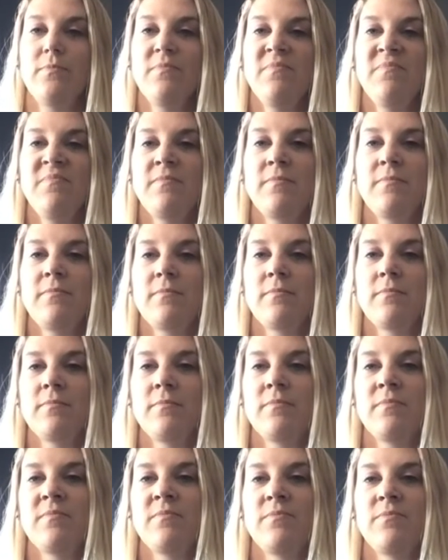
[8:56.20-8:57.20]

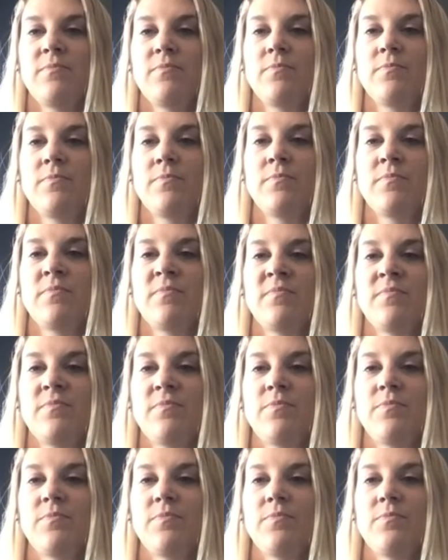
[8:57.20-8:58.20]

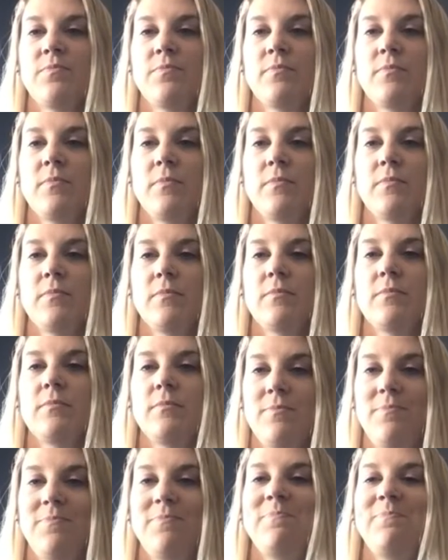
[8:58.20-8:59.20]

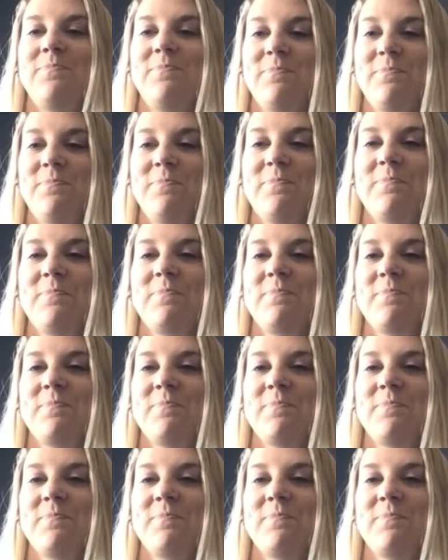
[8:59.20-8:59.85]
[no speech]